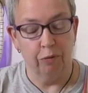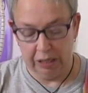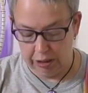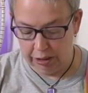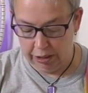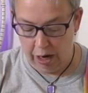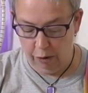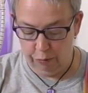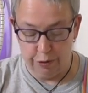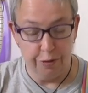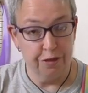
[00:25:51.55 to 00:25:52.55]
We're going to
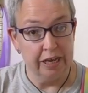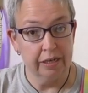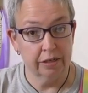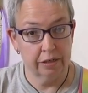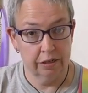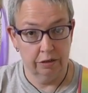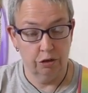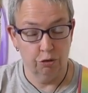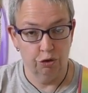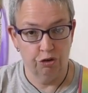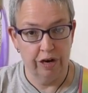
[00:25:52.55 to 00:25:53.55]
start with the thickest
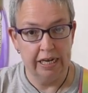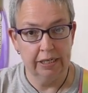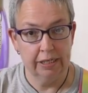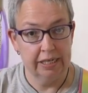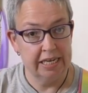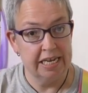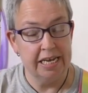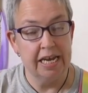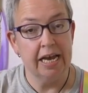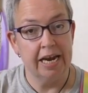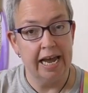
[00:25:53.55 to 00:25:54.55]
two strings,
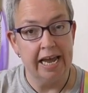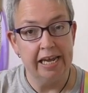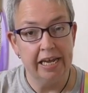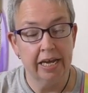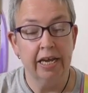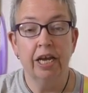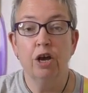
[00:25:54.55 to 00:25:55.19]
E and A,